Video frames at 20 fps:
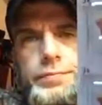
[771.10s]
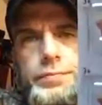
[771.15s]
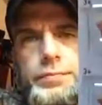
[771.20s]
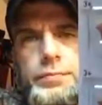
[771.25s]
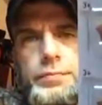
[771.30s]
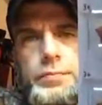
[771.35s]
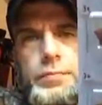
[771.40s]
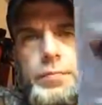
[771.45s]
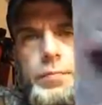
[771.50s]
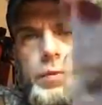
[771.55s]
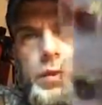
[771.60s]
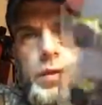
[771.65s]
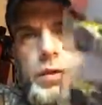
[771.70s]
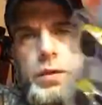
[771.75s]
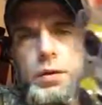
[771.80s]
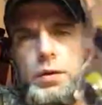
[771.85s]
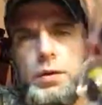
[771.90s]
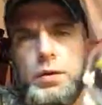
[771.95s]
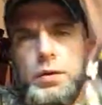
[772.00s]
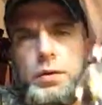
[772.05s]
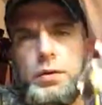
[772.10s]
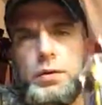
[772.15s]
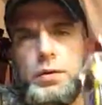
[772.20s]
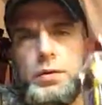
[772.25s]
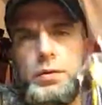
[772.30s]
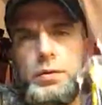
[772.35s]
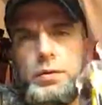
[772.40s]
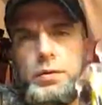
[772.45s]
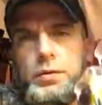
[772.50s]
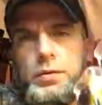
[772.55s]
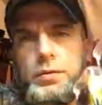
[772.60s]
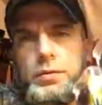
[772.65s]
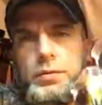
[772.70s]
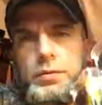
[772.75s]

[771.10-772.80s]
No one is speaking in this clip.